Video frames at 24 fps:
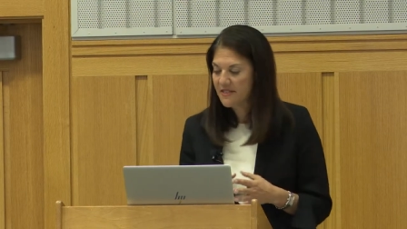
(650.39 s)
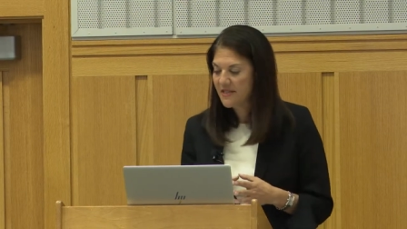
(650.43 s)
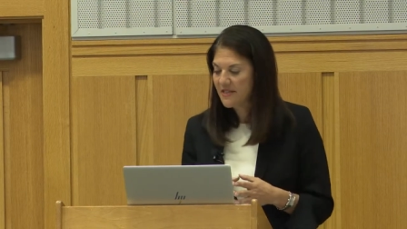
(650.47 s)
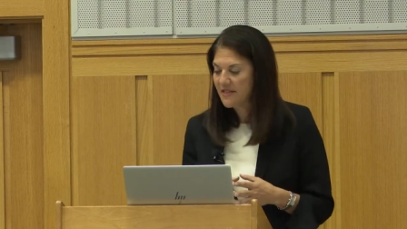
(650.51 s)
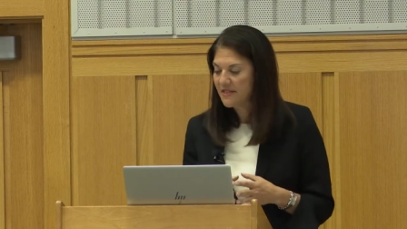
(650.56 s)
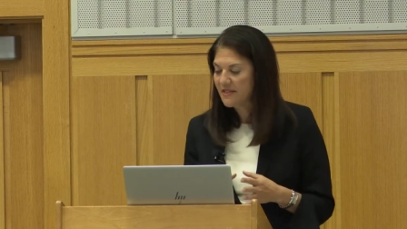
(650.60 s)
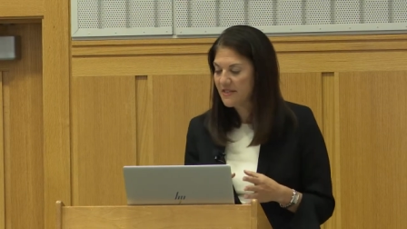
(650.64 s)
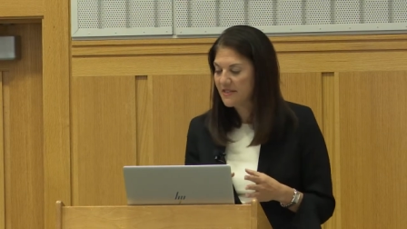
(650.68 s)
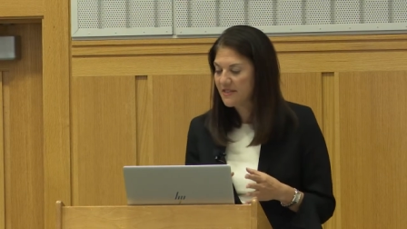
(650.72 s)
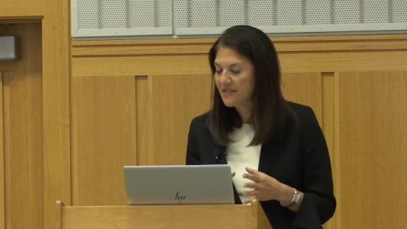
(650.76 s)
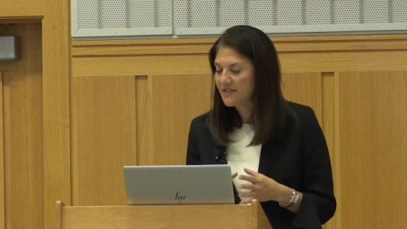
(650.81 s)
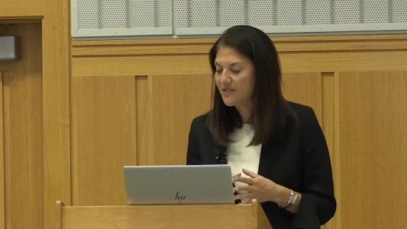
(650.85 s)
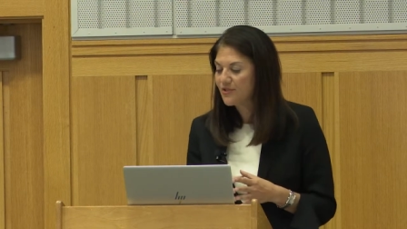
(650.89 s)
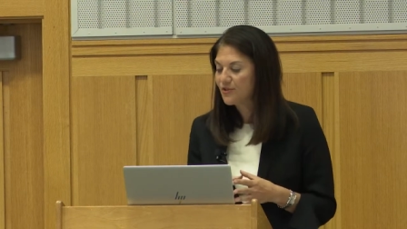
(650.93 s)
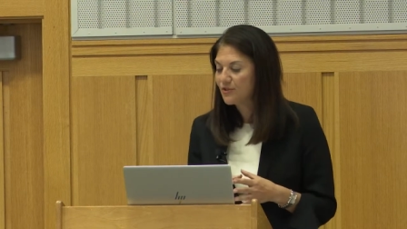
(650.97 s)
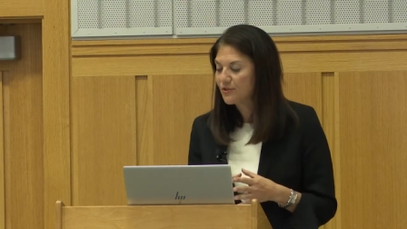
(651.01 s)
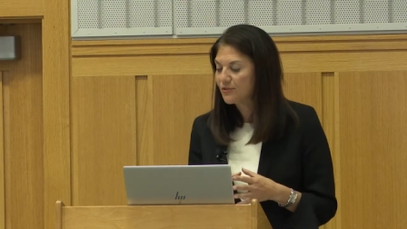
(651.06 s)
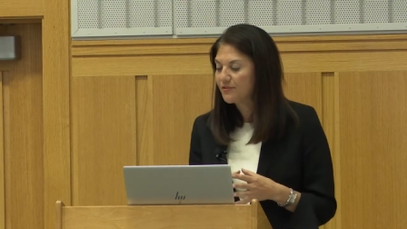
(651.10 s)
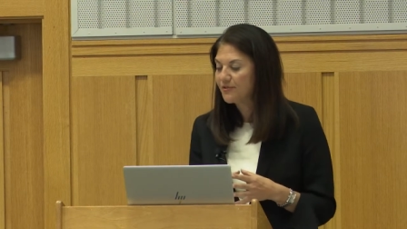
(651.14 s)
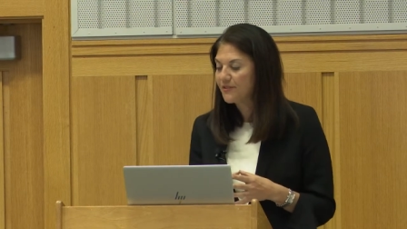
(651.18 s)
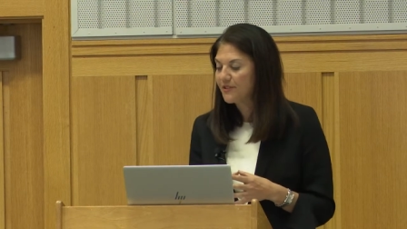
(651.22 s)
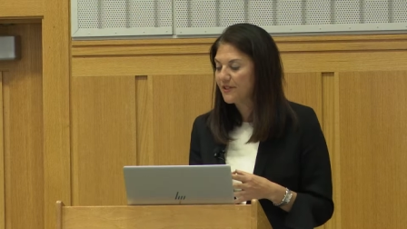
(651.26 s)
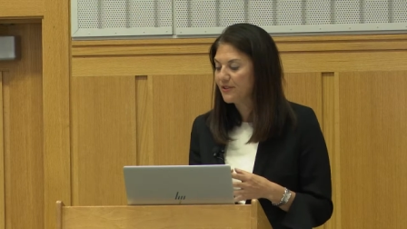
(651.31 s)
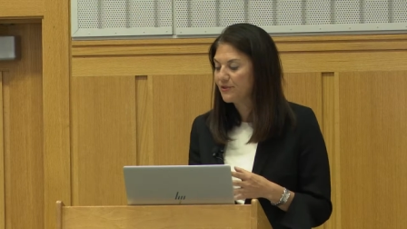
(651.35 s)
in digital
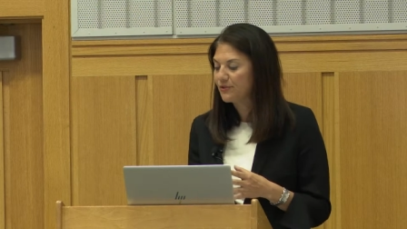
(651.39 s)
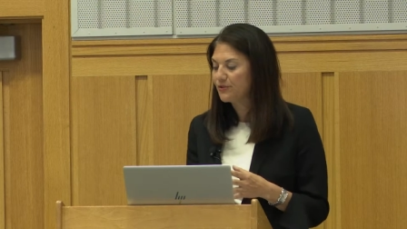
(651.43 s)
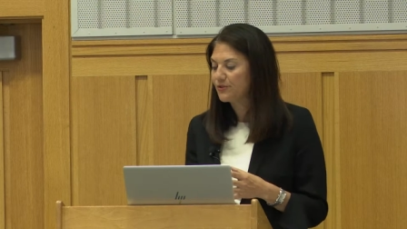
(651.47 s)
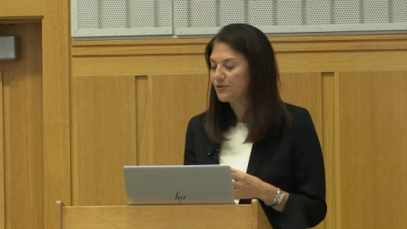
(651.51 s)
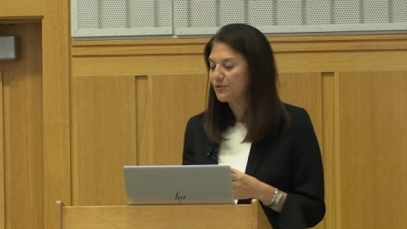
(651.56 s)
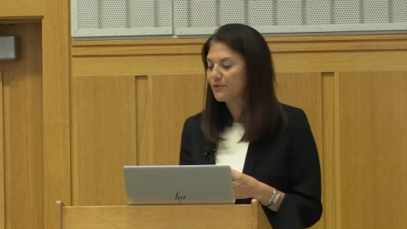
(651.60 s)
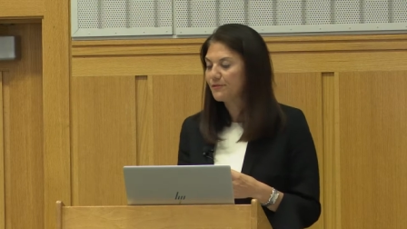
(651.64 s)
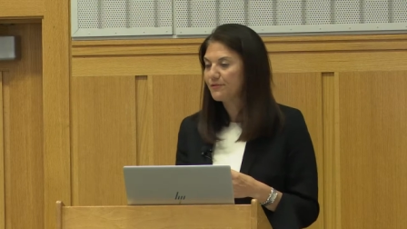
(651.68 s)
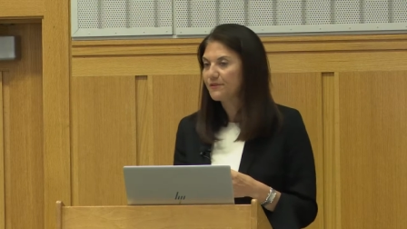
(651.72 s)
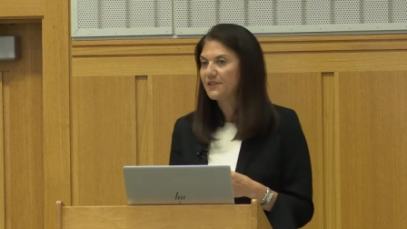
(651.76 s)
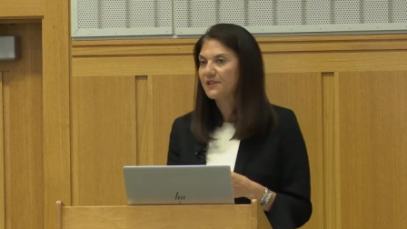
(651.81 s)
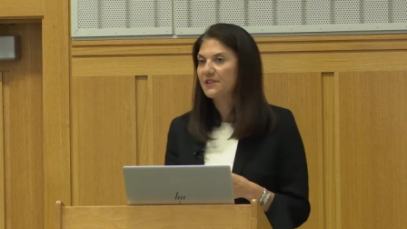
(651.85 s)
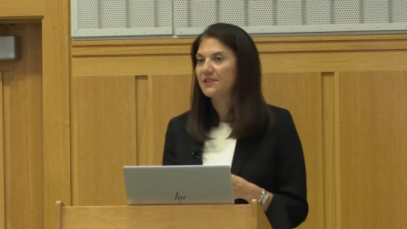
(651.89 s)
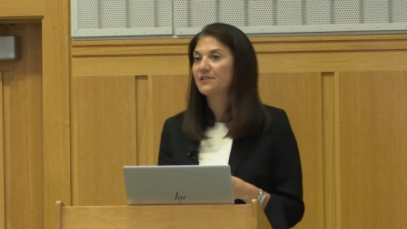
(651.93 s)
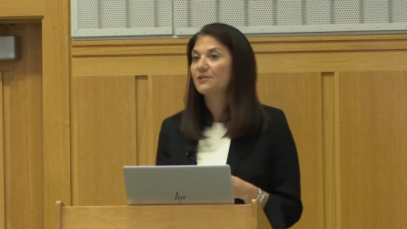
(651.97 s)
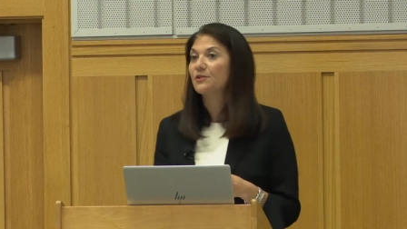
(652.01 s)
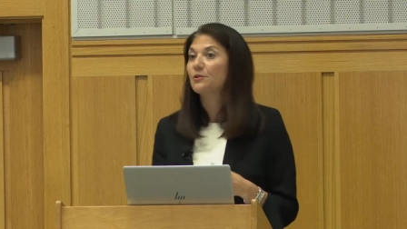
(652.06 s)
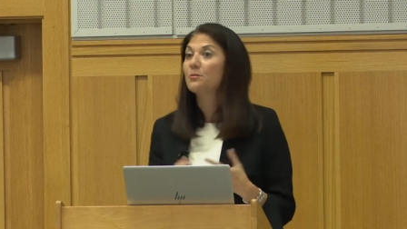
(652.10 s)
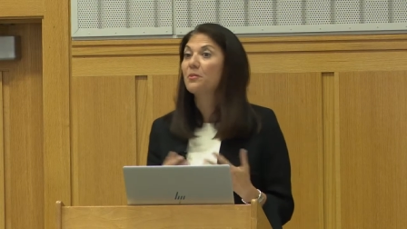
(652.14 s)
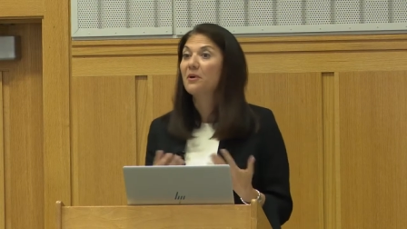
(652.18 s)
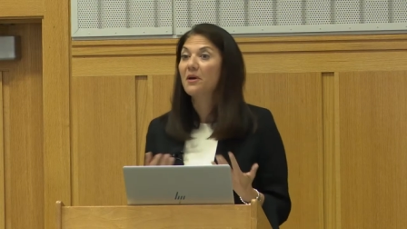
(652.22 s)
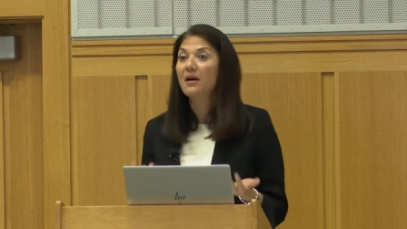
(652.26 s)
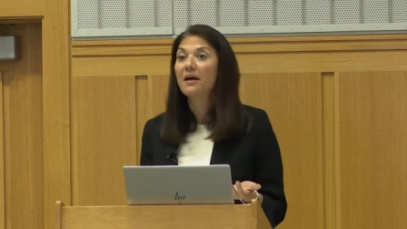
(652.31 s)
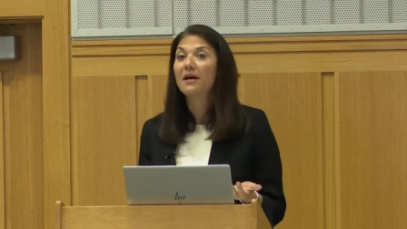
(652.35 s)
financial services are
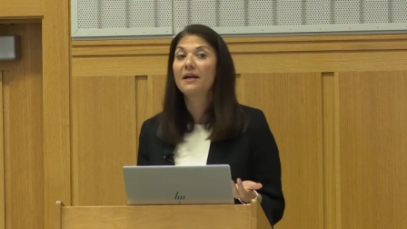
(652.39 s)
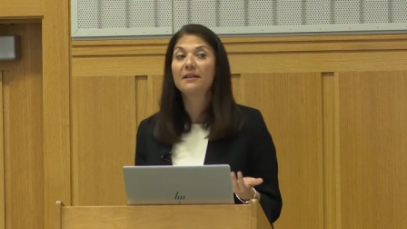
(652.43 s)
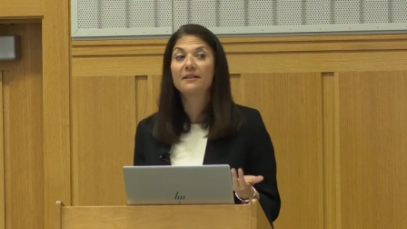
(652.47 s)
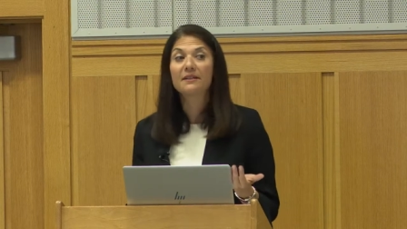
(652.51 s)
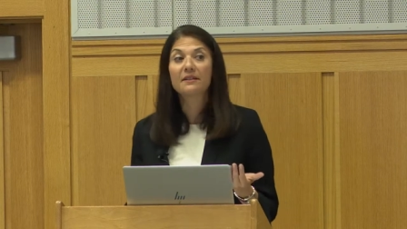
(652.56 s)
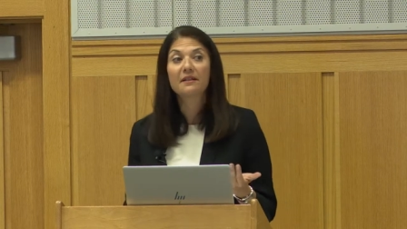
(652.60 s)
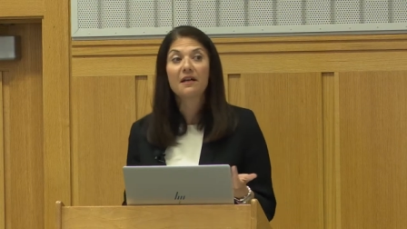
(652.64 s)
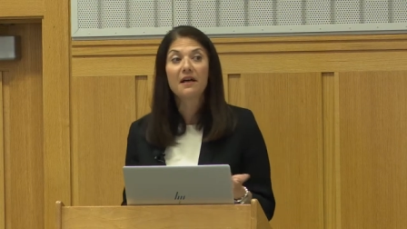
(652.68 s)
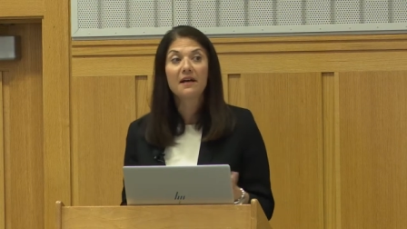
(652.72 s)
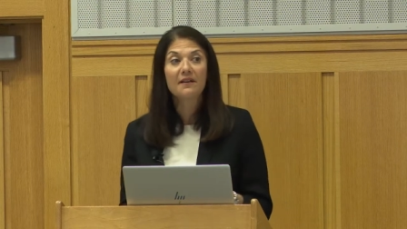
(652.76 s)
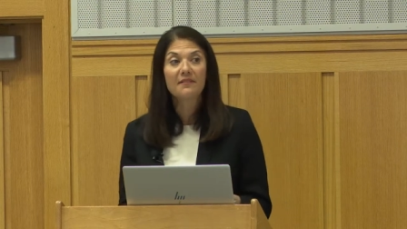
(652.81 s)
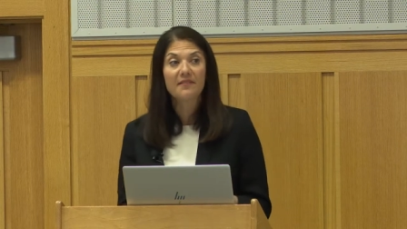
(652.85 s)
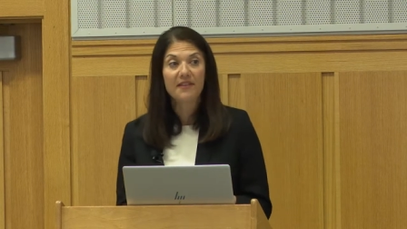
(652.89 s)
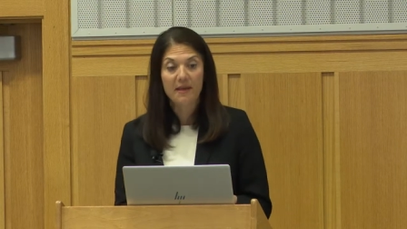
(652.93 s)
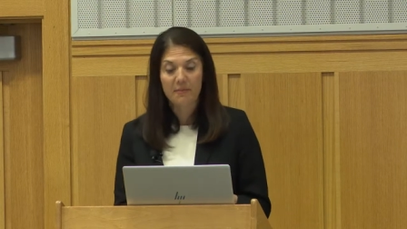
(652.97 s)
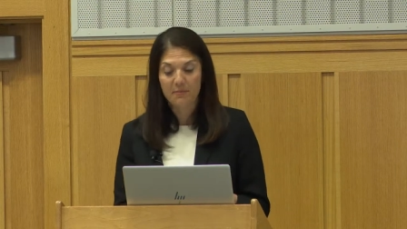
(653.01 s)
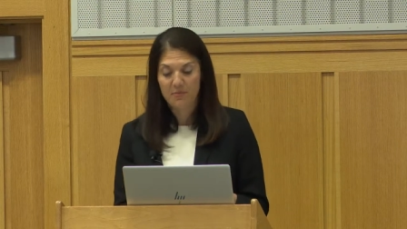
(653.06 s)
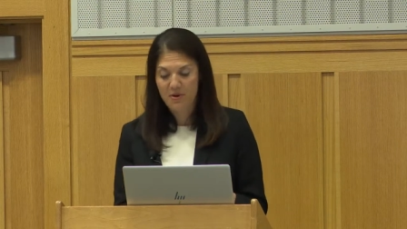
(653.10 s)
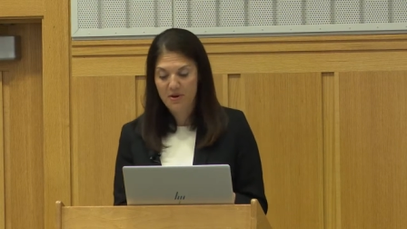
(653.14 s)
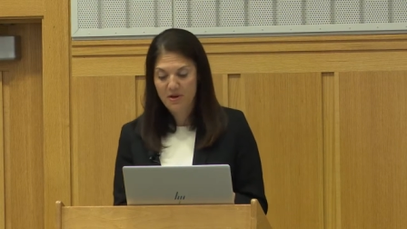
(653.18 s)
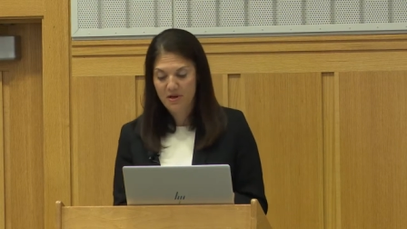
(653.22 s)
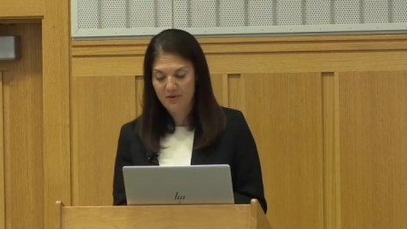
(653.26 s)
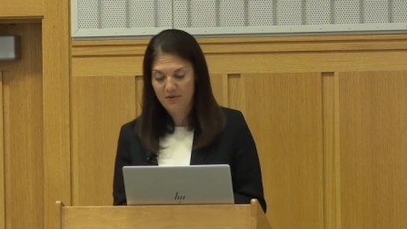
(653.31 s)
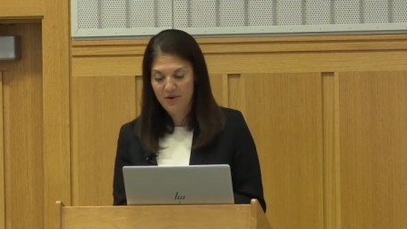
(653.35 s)
behind a lot of that
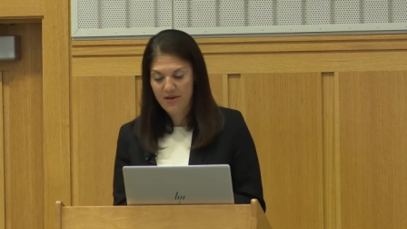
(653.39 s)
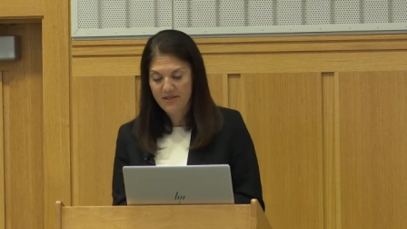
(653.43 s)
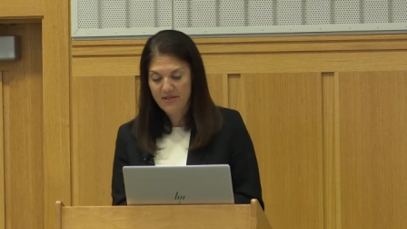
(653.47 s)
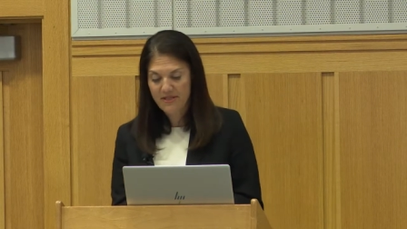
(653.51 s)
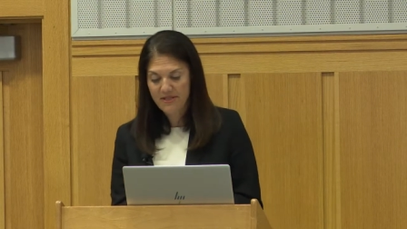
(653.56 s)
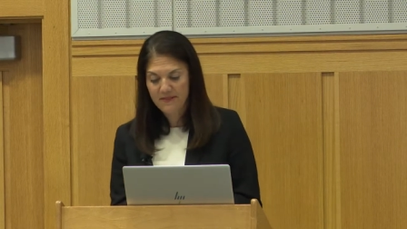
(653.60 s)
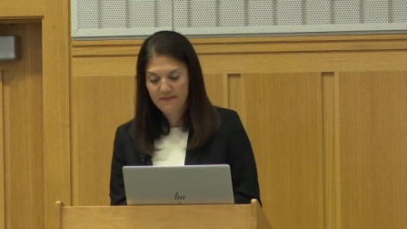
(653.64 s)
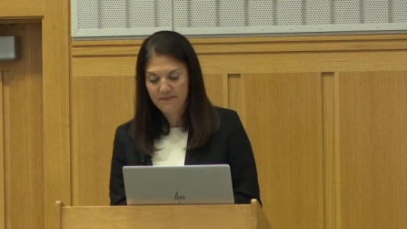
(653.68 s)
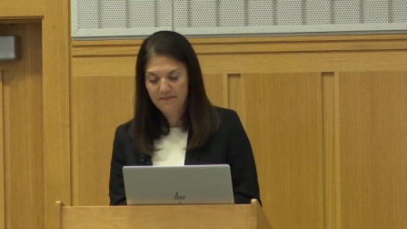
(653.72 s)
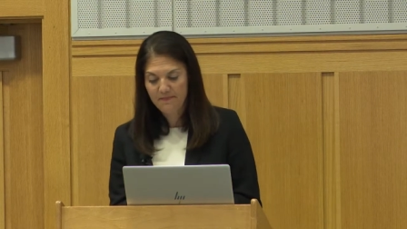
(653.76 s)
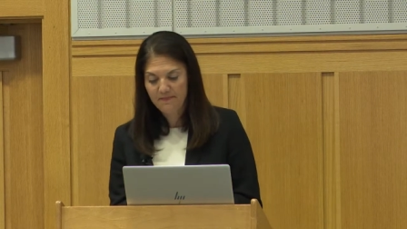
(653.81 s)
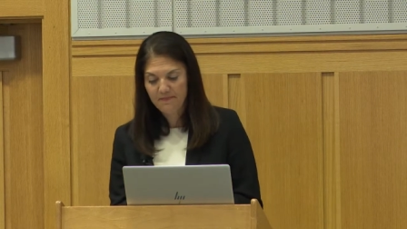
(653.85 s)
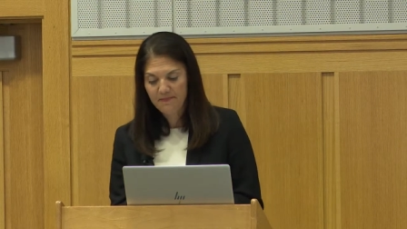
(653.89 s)
progress.